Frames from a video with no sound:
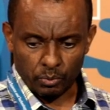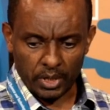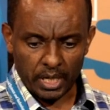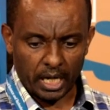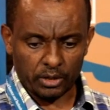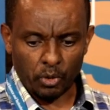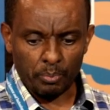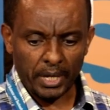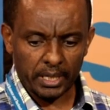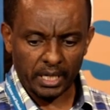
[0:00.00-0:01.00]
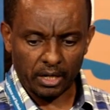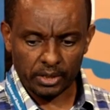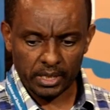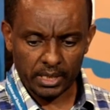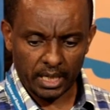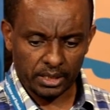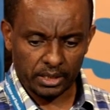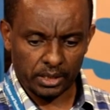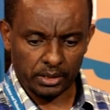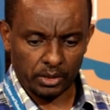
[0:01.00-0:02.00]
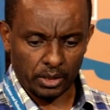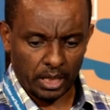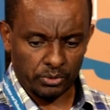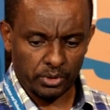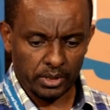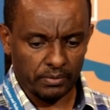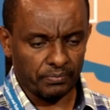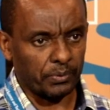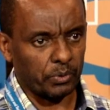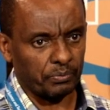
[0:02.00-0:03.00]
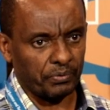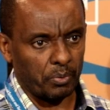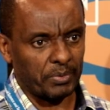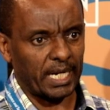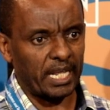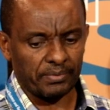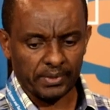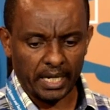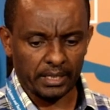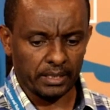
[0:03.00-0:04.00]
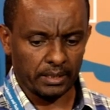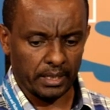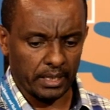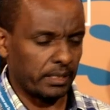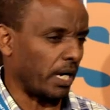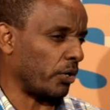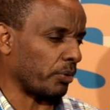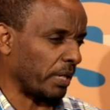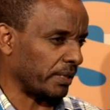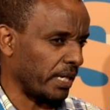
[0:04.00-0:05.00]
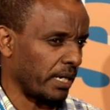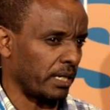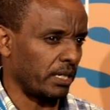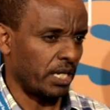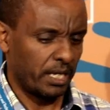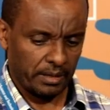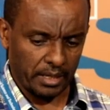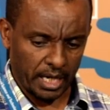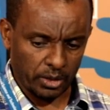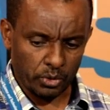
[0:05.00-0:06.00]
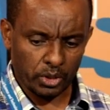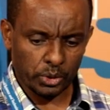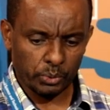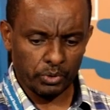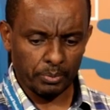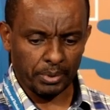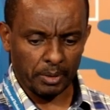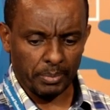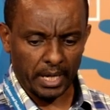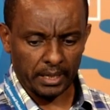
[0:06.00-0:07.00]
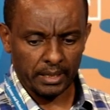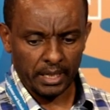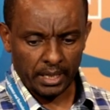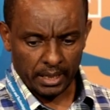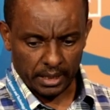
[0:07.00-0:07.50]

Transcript: We are comparing our results. As you see, from the left side is our material, the nanorods we prepared.